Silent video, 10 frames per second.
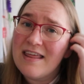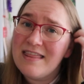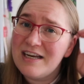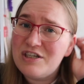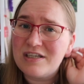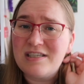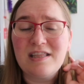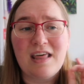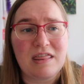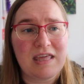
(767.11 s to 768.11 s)
They're
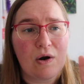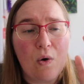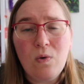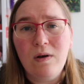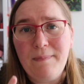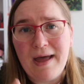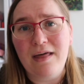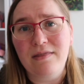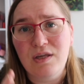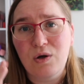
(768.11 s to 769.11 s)
just that they're all
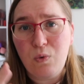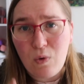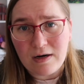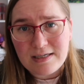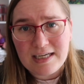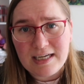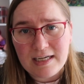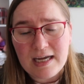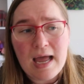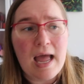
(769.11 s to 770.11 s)
about the quality